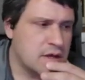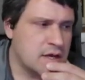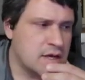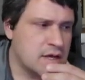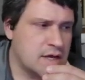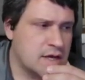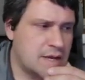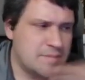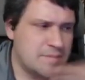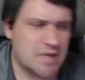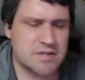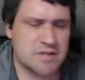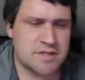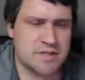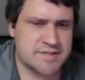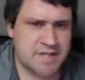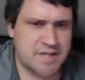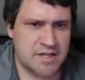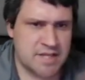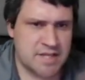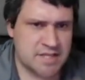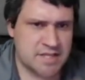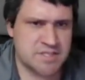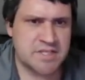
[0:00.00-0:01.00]
I'm not going to
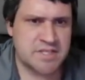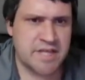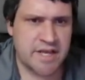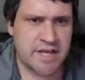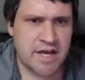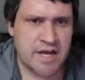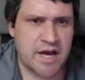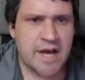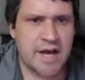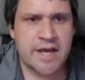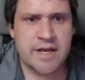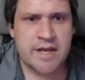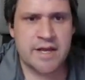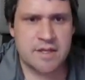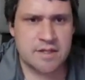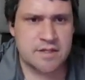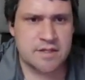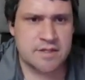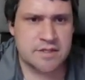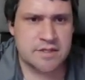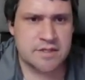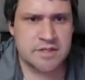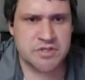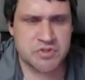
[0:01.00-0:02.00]
tell that to the AI
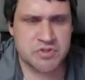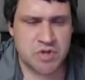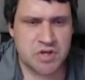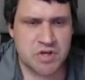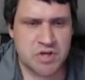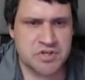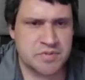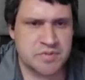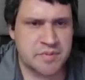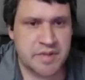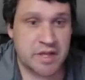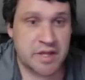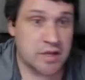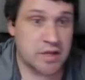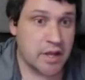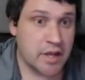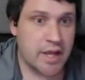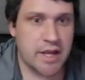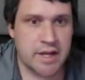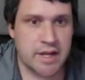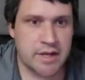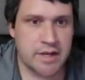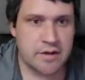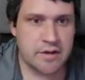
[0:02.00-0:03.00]
in the instruction like,
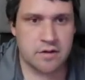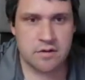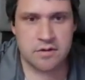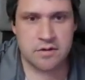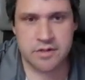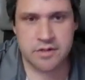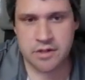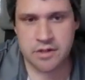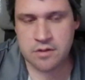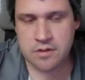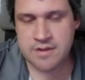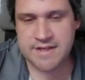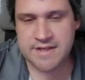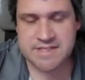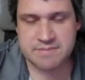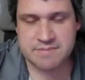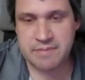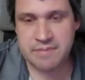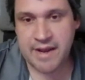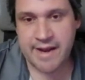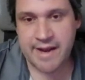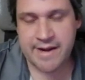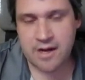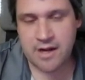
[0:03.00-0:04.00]
hey, your list
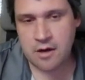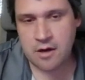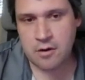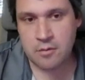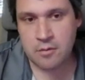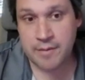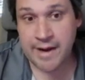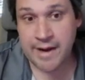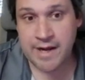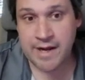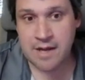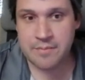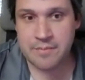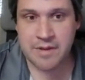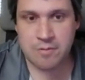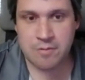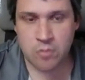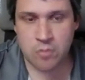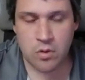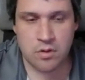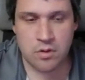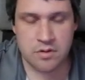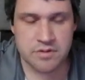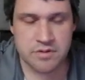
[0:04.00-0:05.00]
may not be
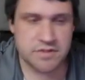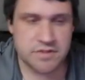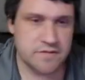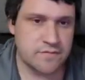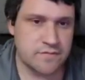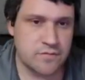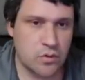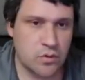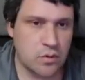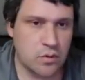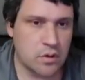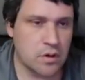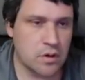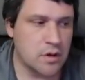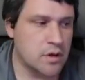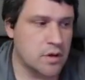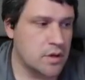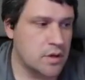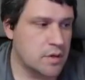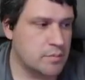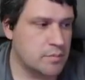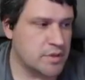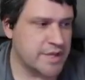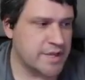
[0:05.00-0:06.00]
rolled for,
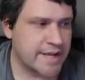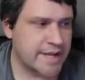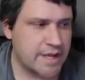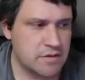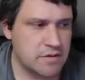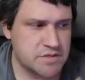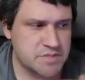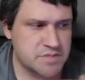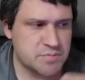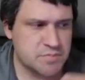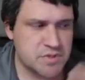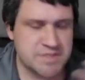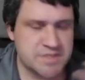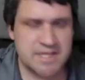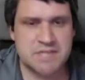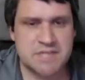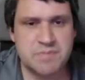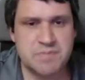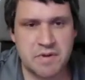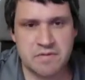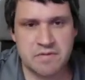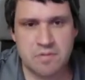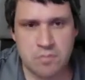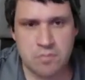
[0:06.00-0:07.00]
but like it just
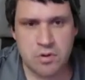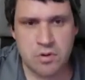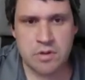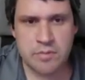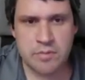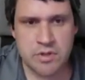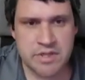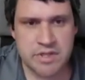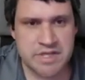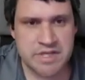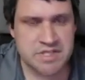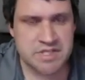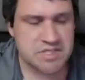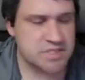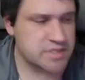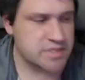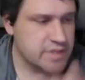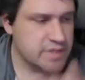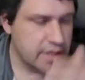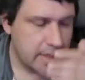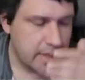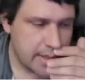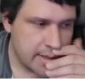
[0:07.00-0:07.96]
presents me with a rollable list.